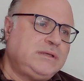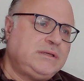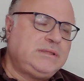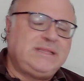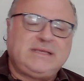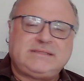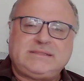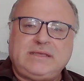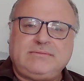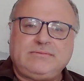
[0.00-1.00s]
In the next
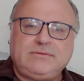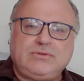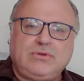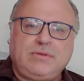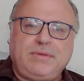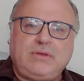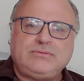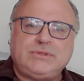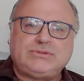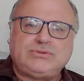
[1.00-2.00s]
step, we'll talk
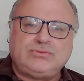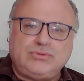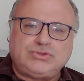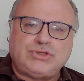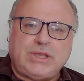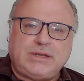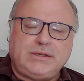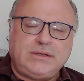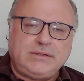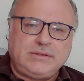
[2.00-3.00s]
about the solutions
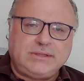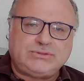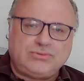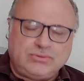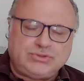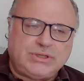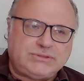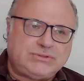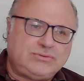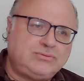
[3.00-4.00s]

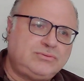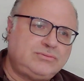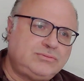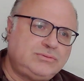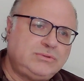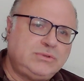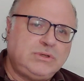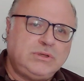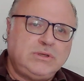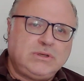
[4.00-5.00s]
to
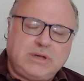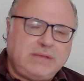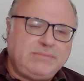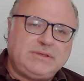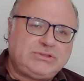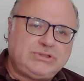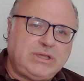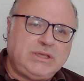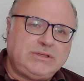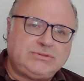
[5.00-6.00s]
climate
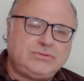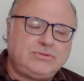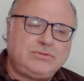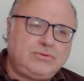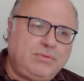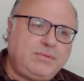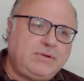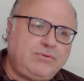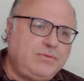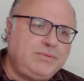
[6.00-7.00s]
change or global
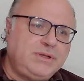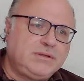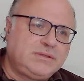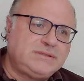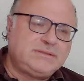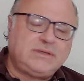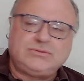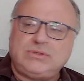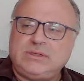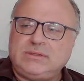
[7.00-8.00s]
warming. It is
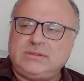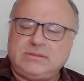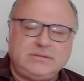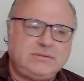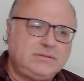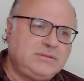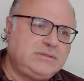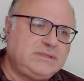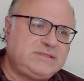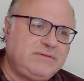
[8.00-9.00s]
actually
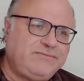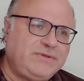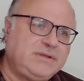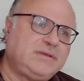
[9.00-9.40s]
the same thing.